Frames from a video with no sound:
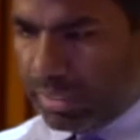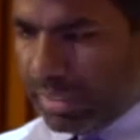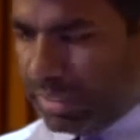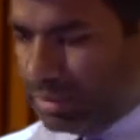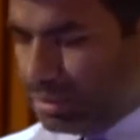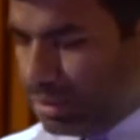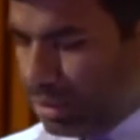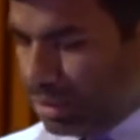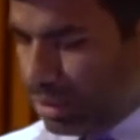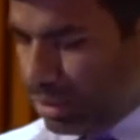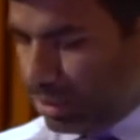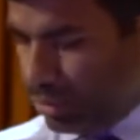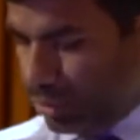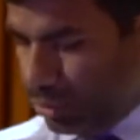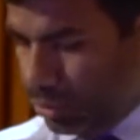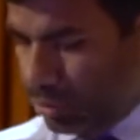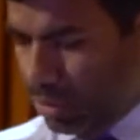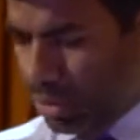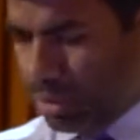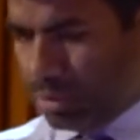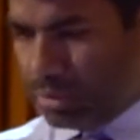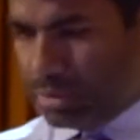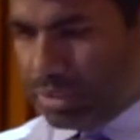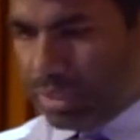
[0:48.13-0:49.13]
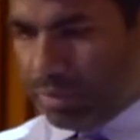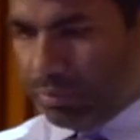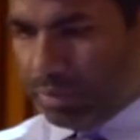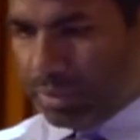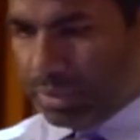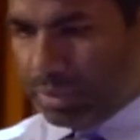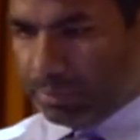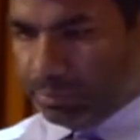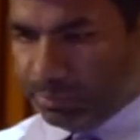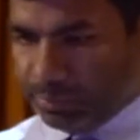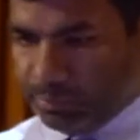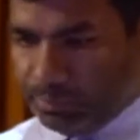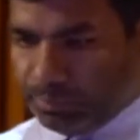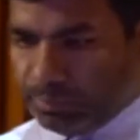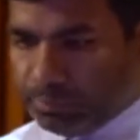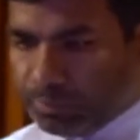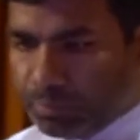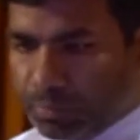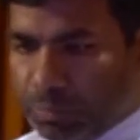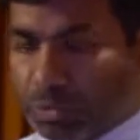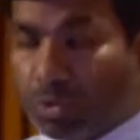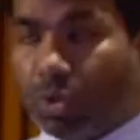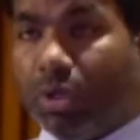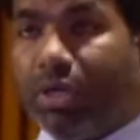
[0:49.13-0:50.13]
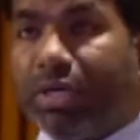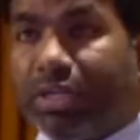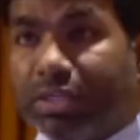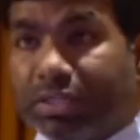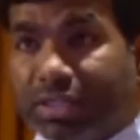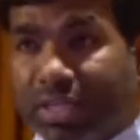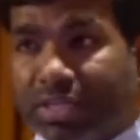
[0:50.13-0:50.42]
deaths in the 2017. So it is